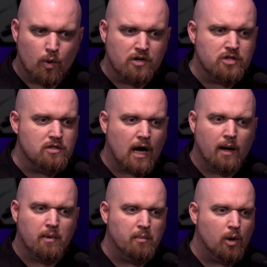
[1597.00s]
Russians,
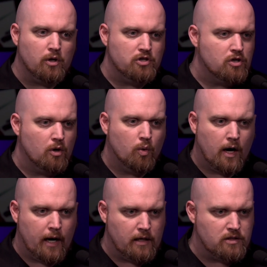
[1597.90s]
I'm, I'm not really sure
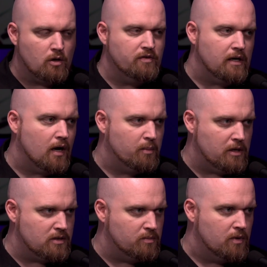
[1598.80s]
why Soviet
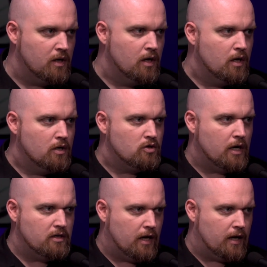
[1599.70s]
communism
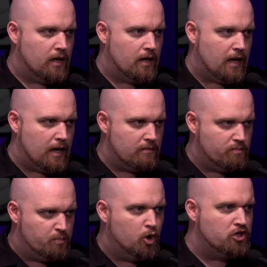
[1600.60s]
tried to like
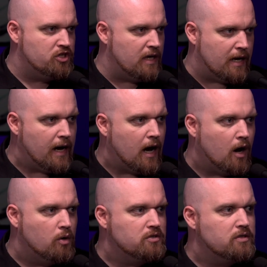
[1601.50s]
push that
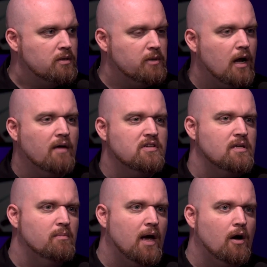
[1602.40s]
out. I mean,
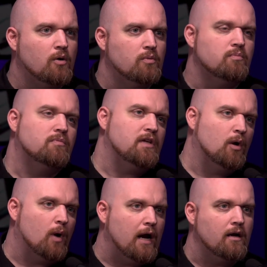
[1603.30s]
obviously Mao
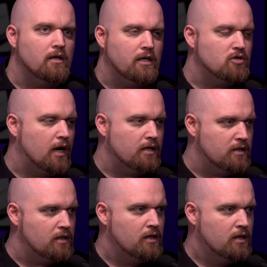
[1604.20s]
theoretically tried
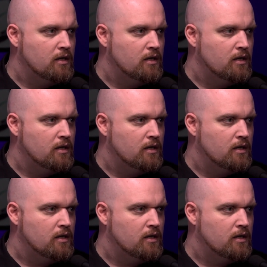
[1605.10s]
to